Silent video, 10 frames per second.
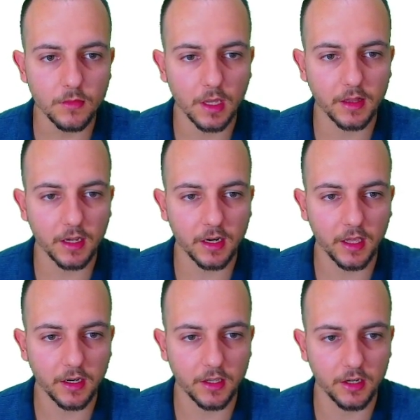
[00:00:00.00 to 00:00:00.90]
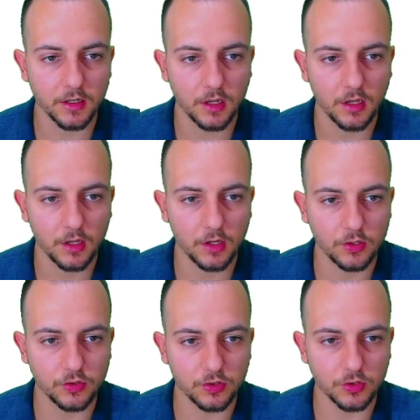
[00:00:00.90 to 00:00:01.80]
And then again here
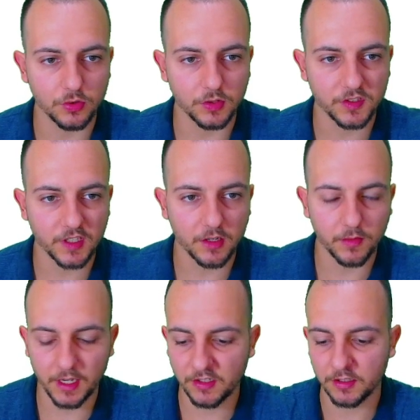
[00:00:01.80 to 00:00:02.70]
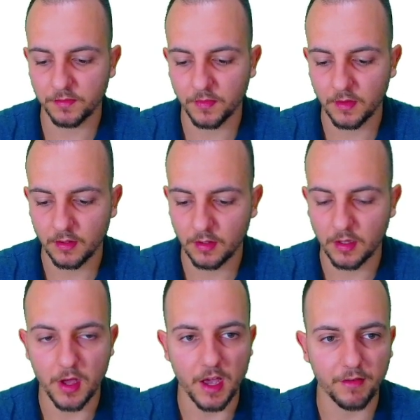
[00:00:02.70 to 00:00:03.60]
to the second range,
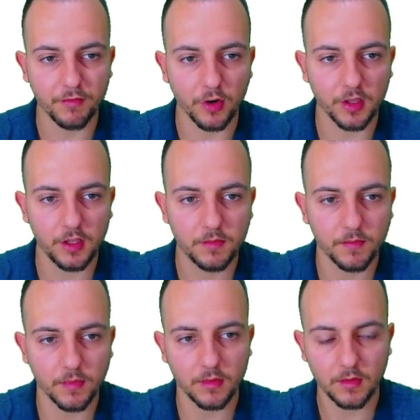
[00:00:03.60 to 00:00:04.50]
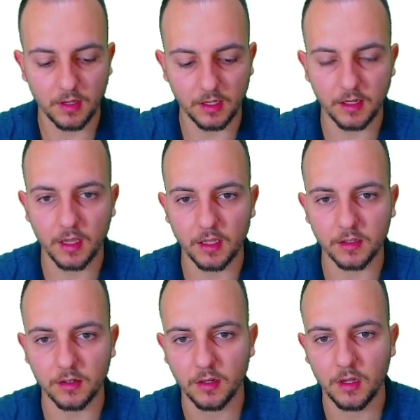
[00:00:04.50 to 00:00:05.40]
F4 key, and then
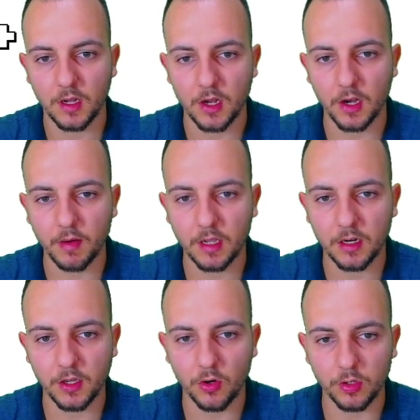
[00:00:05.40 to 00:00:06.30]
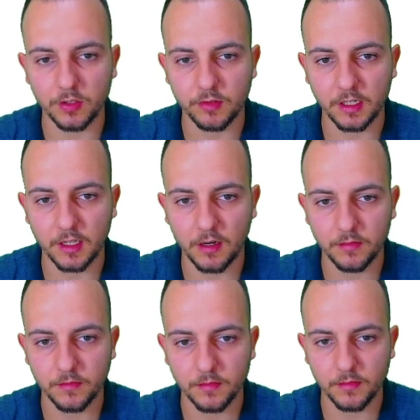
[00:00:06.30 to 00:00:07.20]
enter. Now I can click, hold, and drag
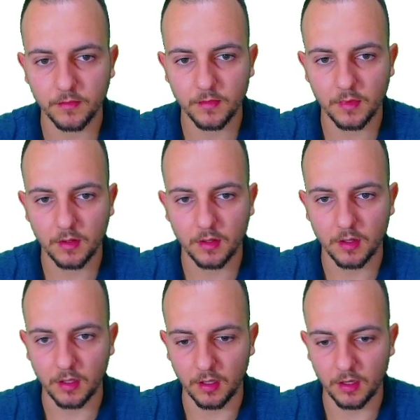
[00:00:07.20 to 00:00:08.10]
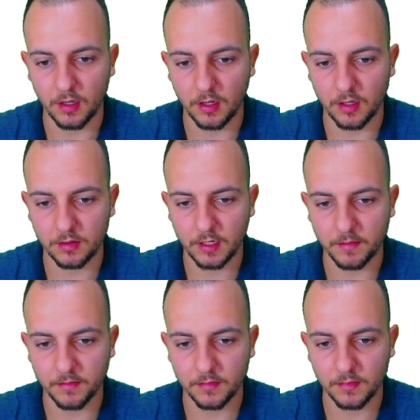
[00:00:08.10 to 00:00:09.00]
down. And yeah,
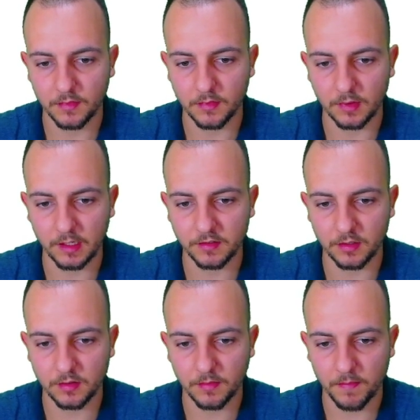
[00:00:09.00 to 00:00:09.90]
that's it.